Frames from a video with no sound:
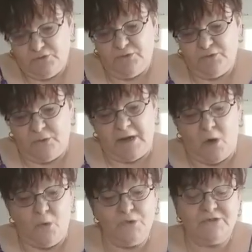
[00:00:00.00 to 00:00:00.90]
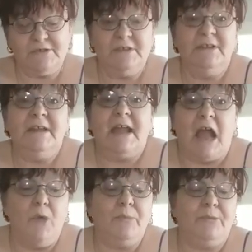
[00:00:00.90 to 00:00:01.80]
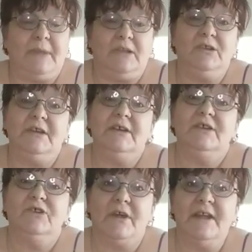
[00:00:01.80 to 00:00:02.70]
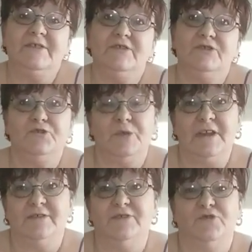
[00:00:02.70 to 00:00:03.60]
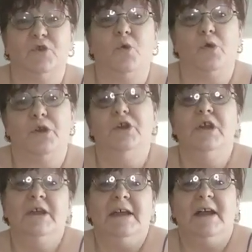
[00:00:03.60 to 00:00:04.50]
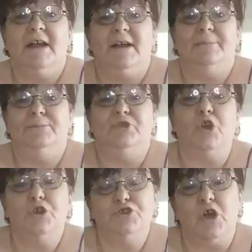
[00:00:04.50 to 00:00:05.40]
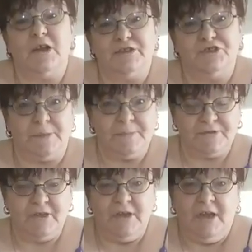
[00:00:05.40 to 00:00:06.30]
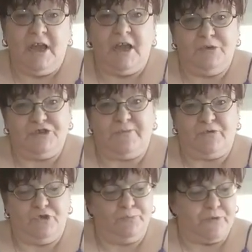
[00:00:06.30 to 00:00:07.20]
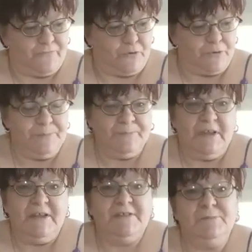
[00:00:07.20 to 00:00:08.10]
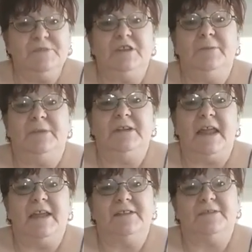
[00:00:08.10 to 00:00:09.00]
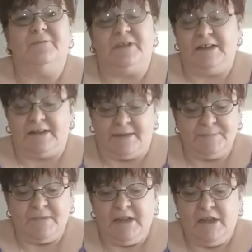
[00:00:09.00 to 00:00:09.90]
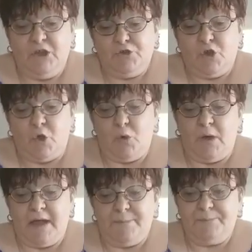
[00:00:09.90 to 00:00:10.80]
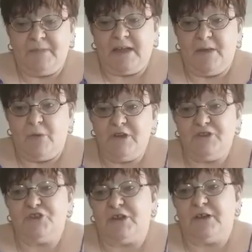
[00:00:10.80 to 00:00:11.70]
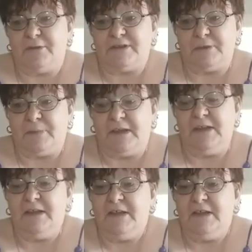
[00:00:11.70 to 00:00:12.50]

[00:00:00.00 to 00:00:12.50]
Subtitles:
quick oats, almond milk, craisins, raisins, or dark chocolate chips, whichever you prefer, some cinnamon, and some vanilla. So, I wanted to share the recipe